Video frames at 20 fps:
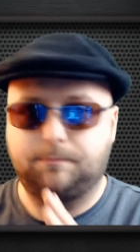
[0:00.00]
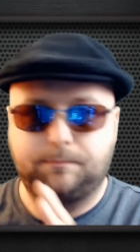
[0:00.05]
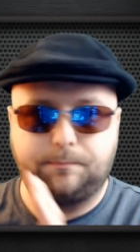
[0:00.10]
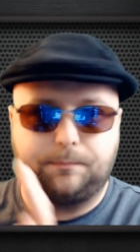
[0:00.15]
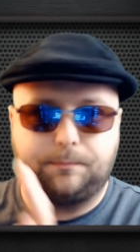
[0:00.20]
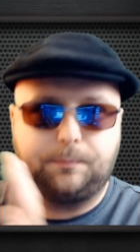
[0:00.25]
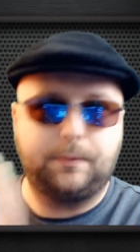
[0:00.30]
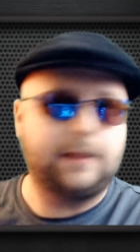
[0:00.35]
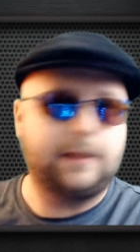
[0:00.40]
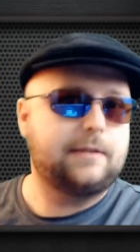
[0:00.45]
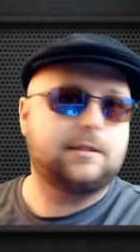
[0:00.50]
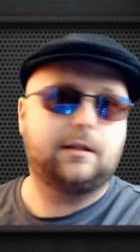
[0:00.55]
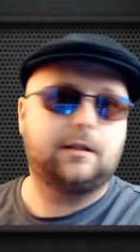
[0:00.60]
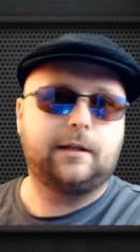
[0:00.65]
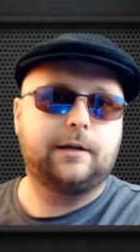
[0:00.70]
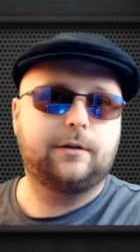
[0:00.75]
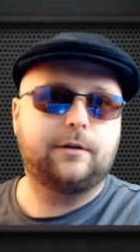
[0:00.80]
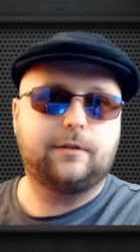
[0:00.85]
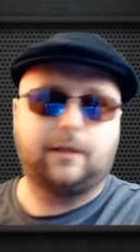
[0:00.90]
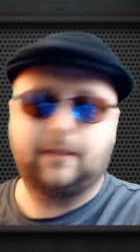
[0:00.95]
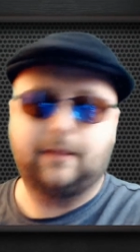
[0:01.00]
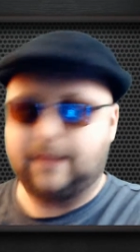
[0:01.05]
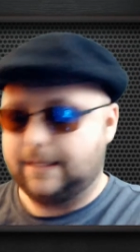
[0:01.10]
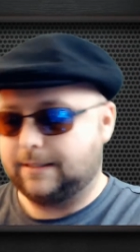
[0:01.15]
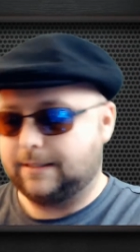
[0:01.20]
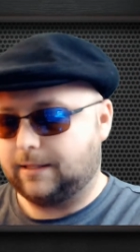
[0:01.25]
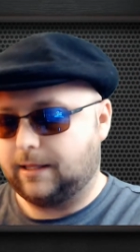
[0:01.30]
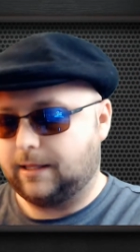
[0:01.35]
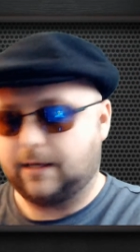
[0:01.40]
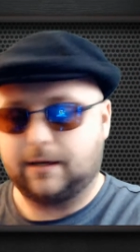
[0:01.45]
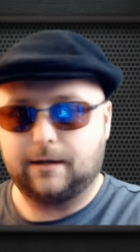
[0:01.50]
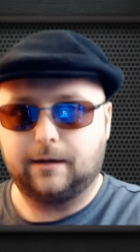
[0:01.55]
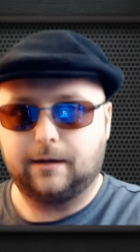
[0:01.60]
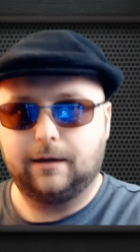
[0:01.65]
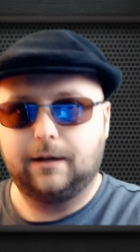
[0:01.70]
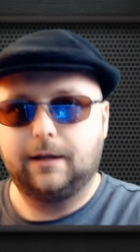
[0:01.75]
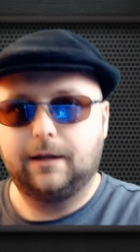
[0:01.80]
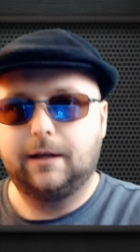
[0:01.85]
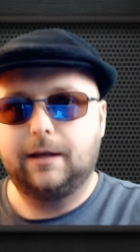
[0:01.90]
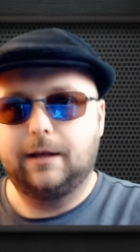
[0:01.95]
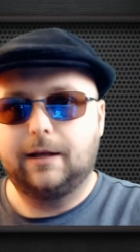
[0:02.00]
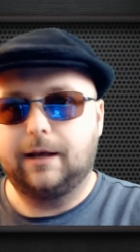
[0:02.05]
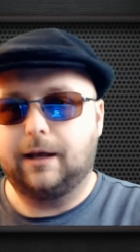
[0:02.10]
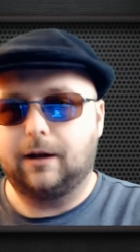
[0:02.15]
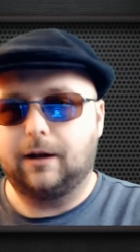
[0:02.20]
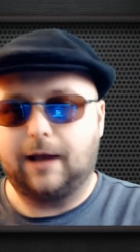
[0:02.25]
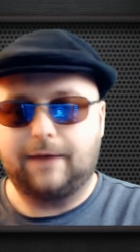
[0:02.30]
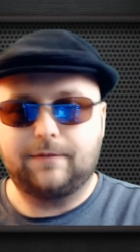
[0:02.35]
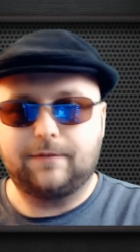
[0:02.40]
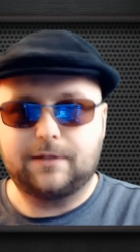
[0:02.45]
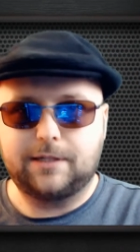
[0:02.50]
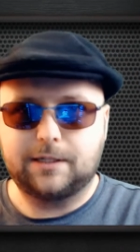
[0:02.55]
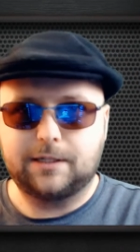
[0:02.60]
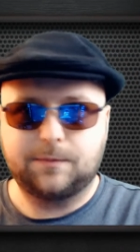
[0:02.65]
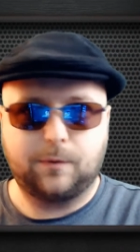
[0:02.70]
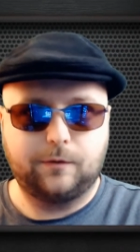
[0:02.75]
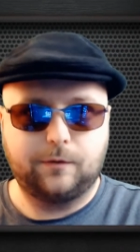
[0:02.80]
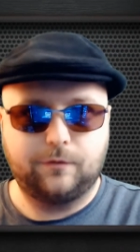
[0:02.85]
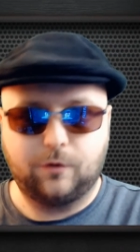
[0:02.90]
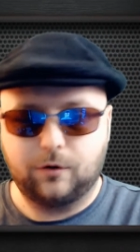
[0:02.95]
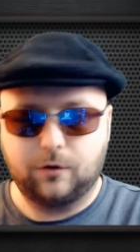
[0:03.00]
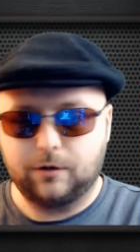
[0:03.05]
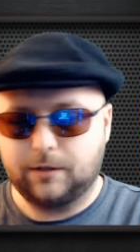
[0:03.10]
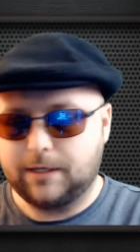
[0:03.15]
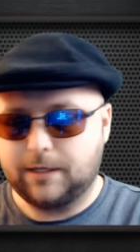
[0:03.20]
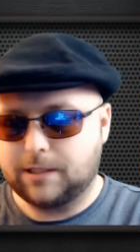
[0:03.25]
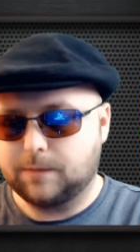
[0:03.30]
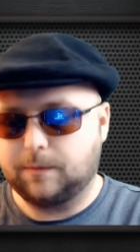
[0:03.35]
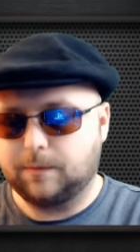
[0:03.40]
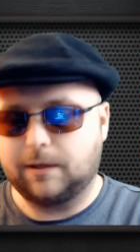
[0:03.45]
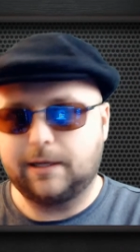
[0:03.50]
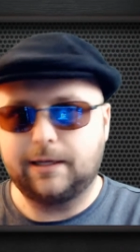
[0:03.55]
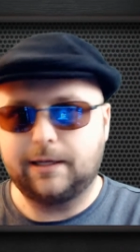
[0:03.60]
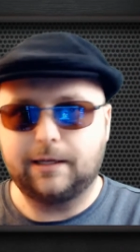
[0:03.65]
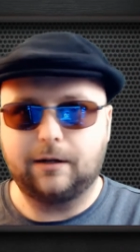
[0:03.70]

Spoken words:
beastlier than this thing. It'll have the 6.4 display.